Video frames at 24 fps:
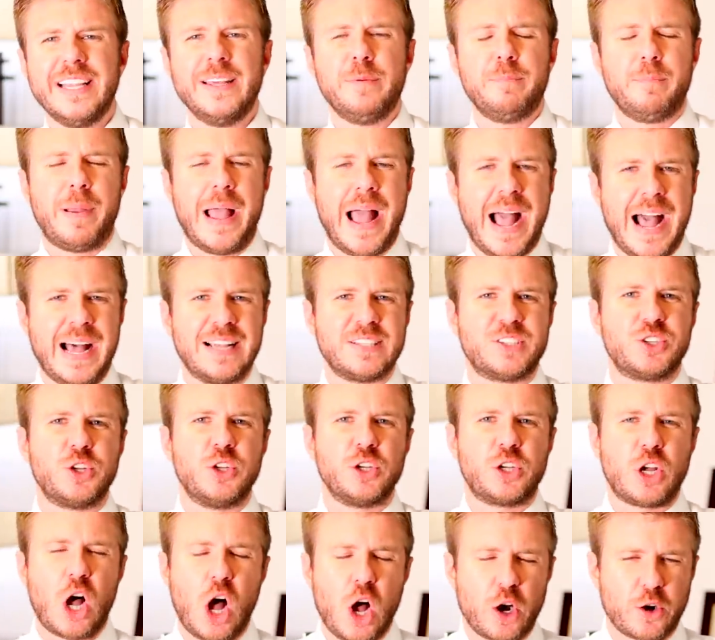it pass
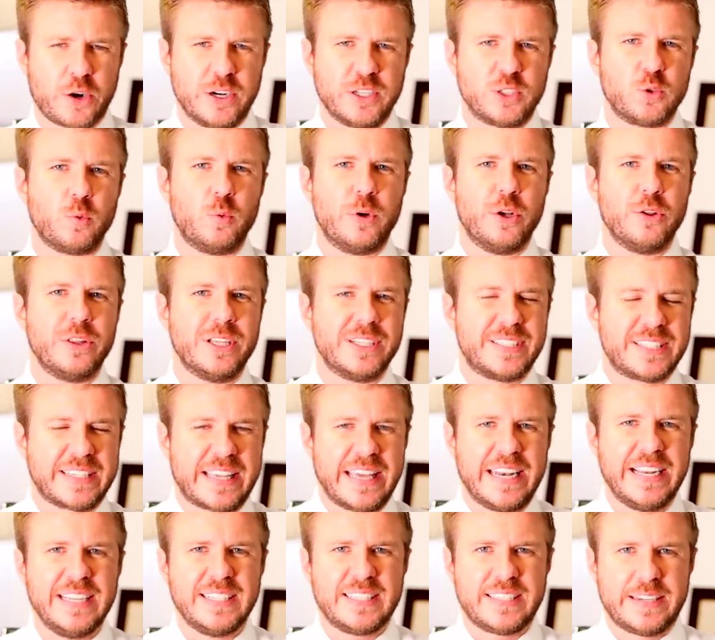Congress? Will the
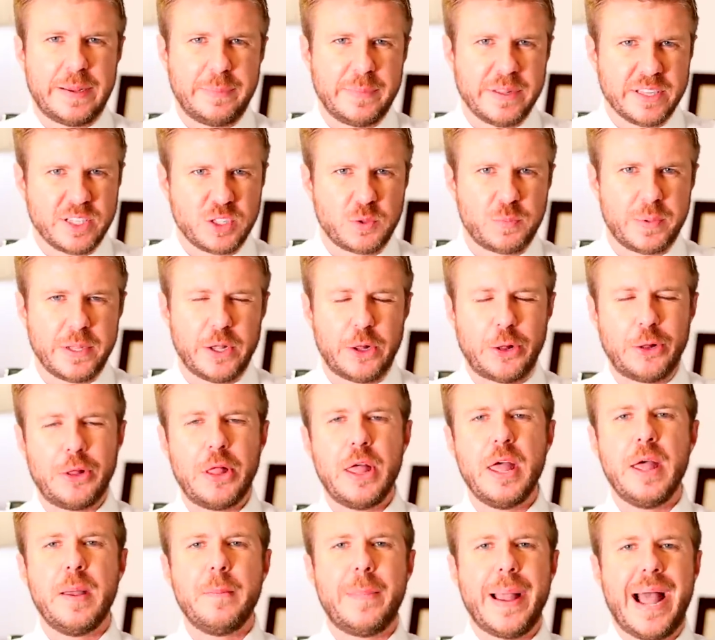skinny stimulus bill
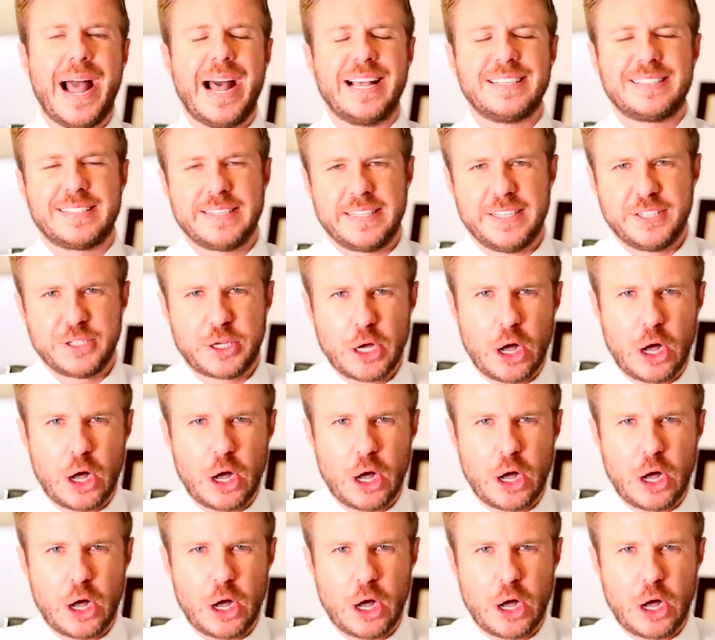pass in